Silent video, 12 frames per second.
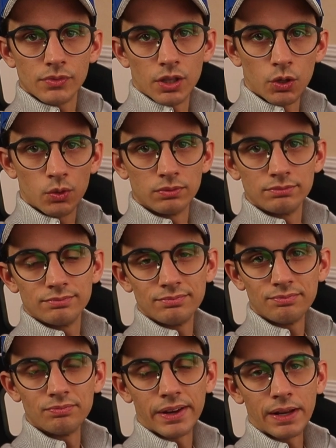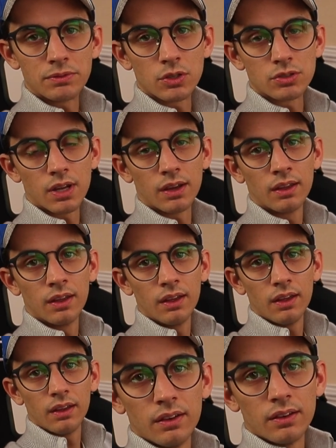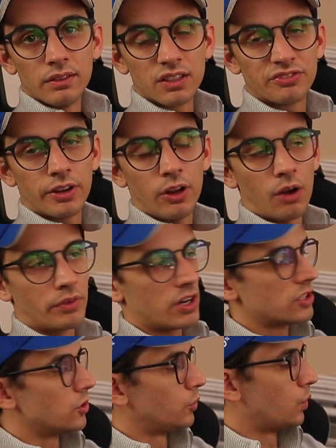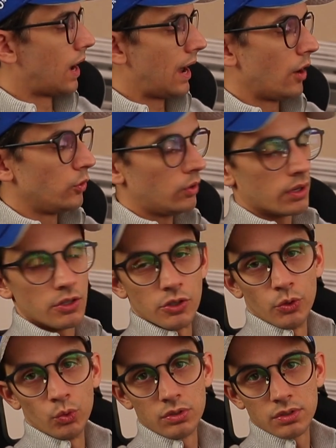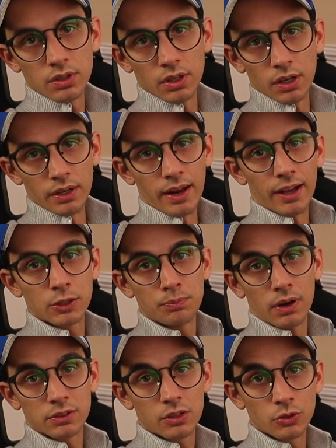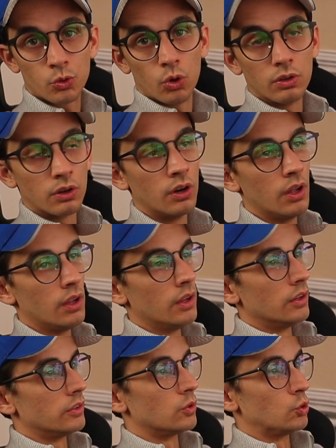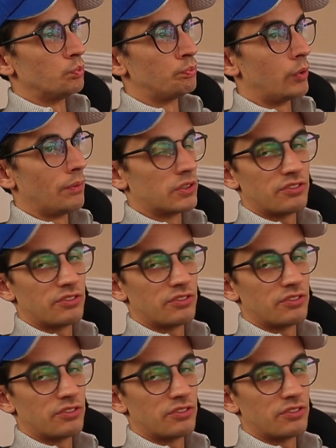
Hello, my name's Jose. In this video I'm going to show you how you can use an Xbox controller to pretty much